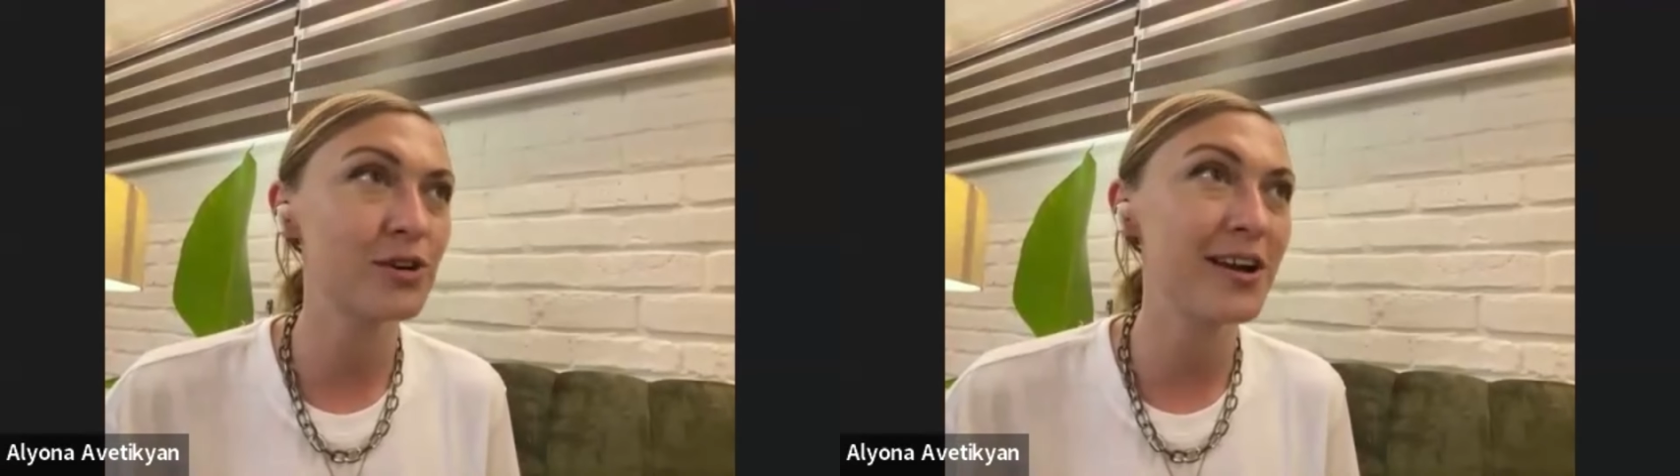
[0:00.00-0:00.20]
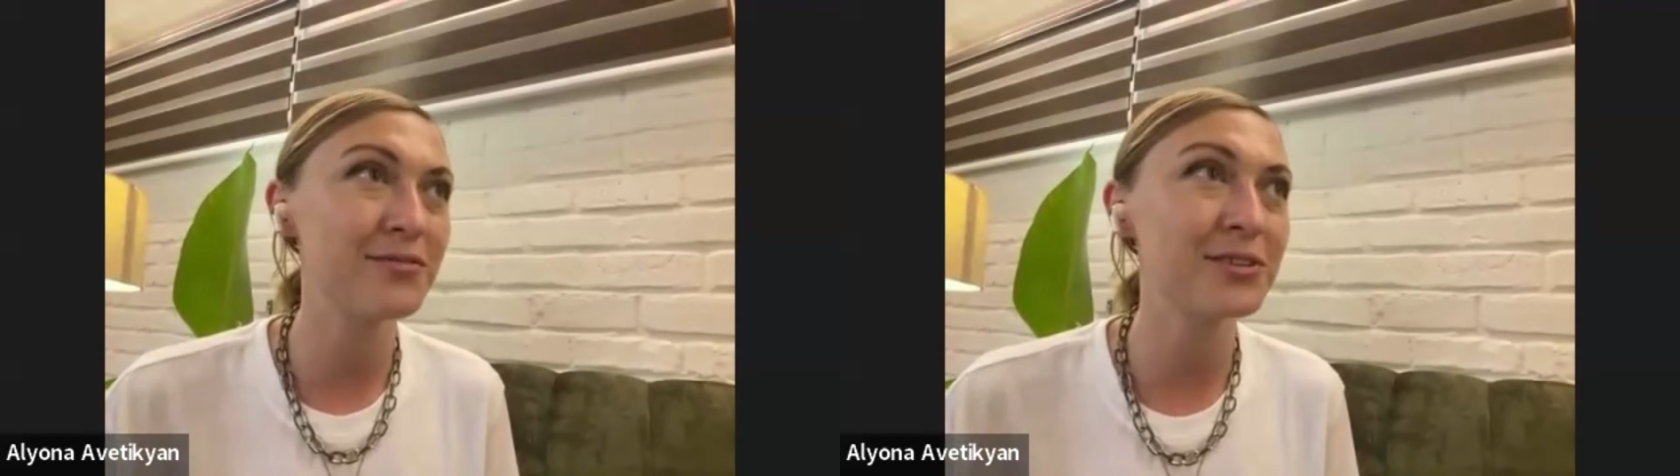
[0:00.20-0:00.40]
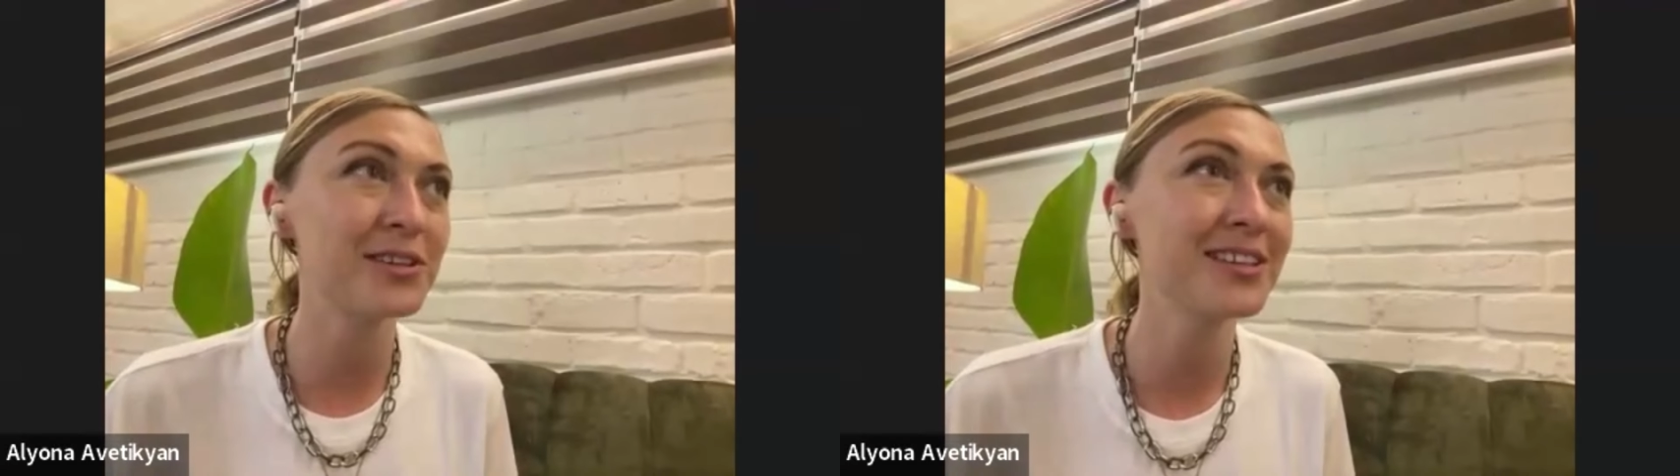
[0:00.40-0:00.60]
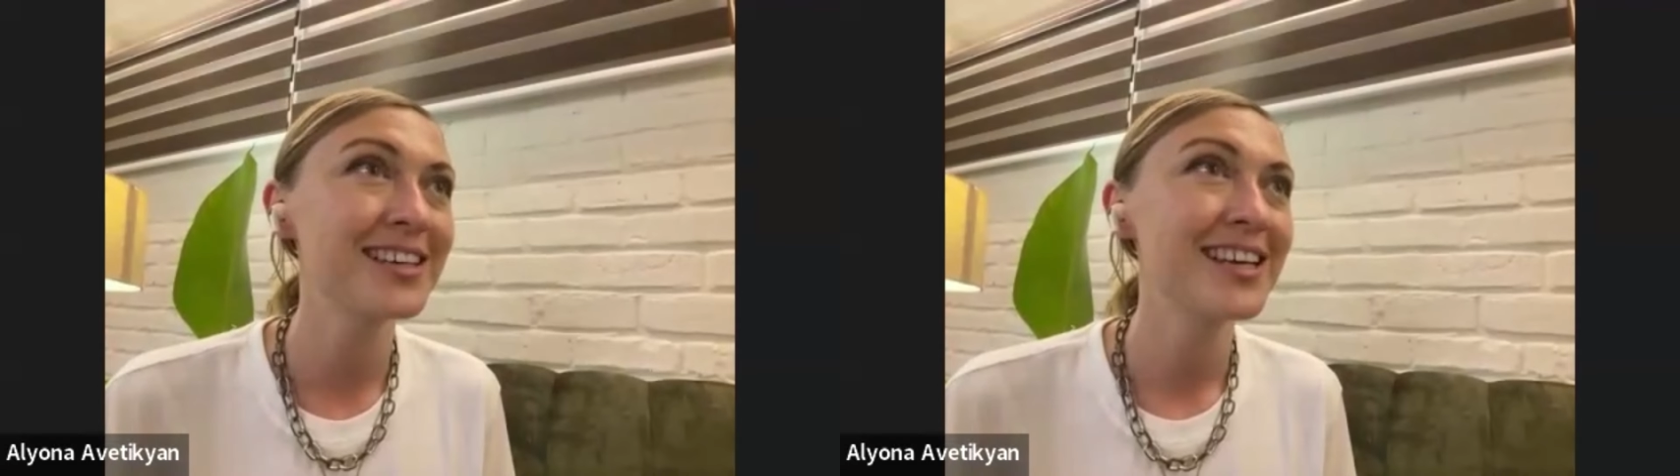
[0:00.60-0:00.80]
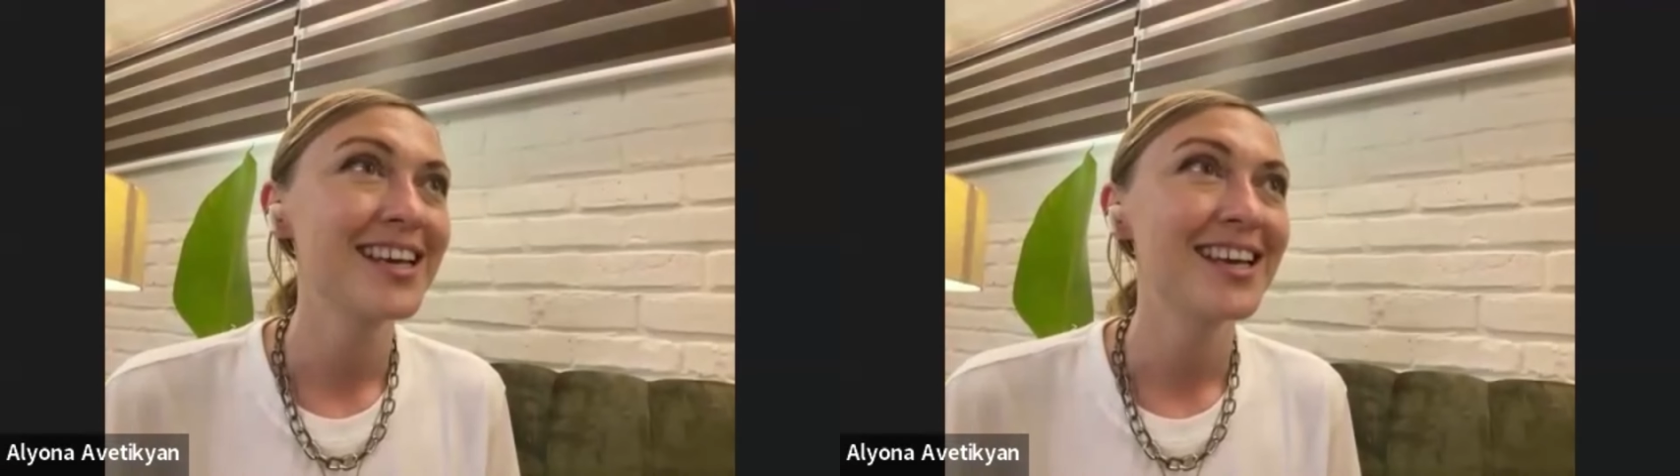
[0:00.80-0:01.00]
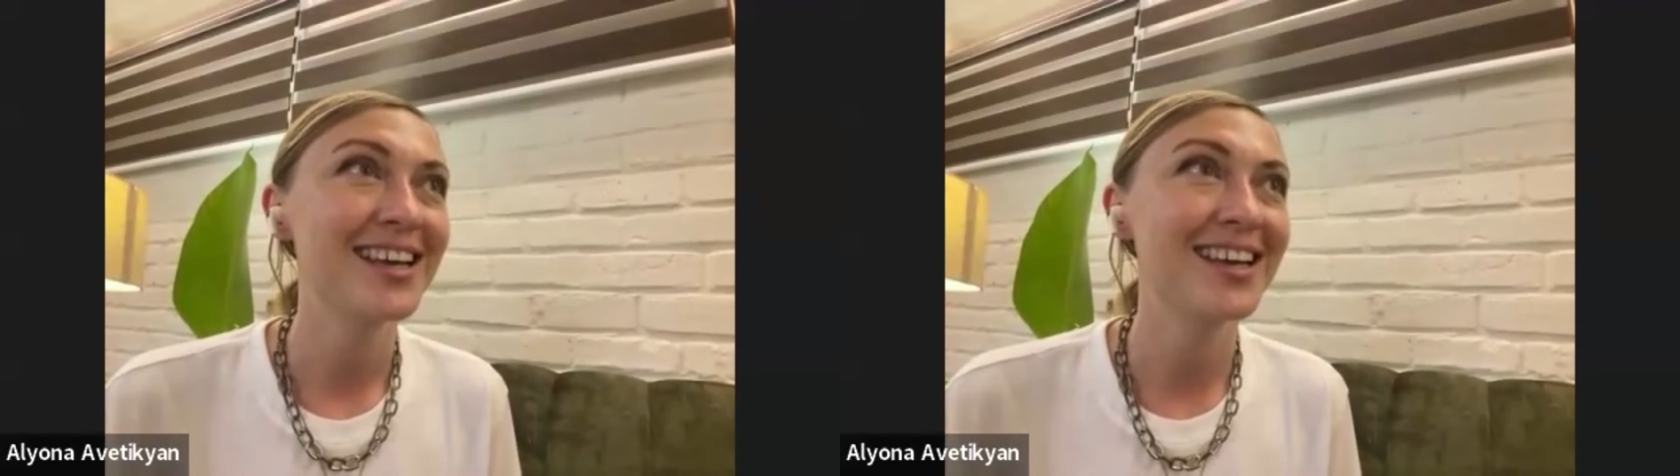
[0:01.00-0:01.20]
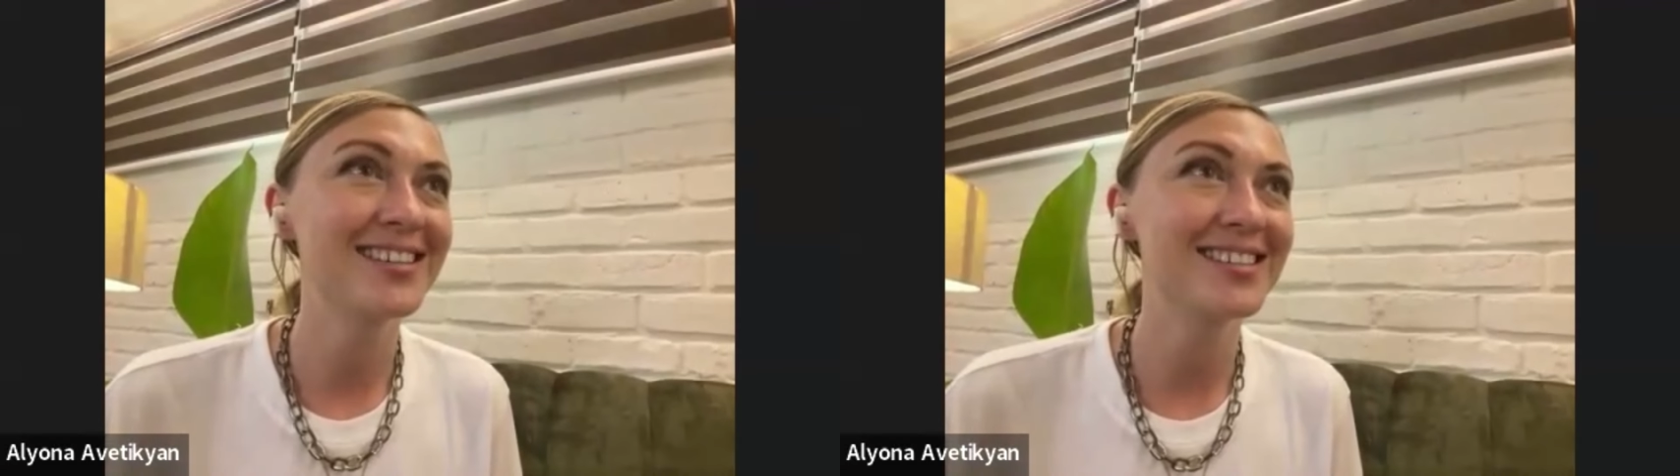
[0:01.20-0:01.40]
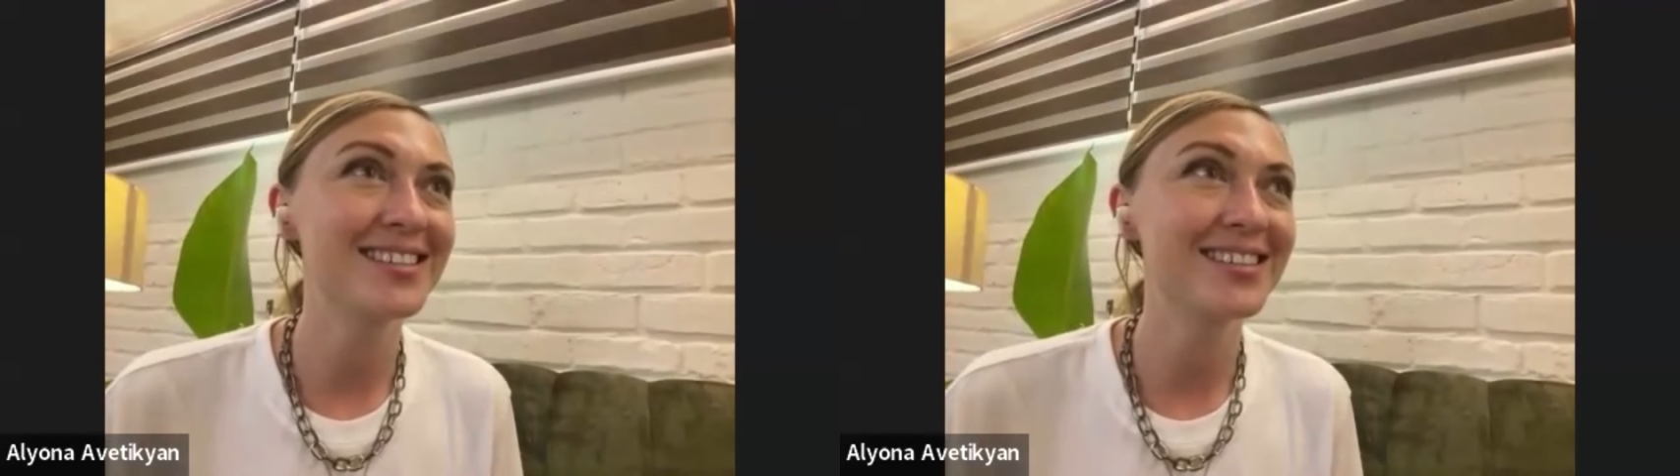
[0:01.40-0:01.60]
travel.
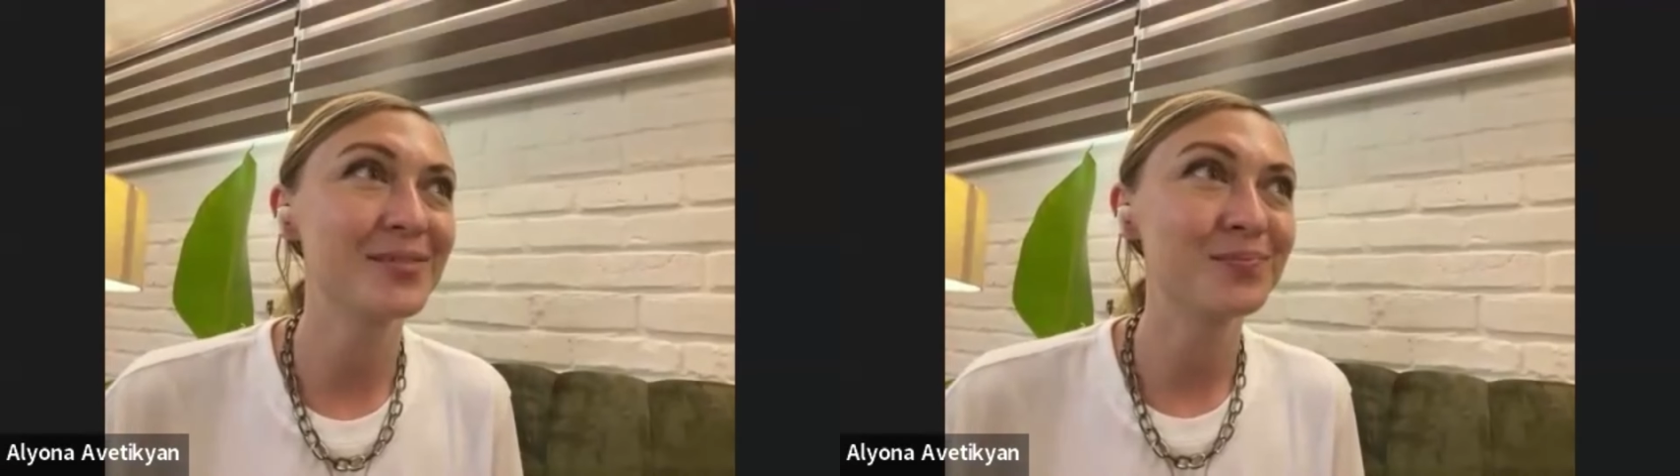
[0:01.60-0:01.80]
And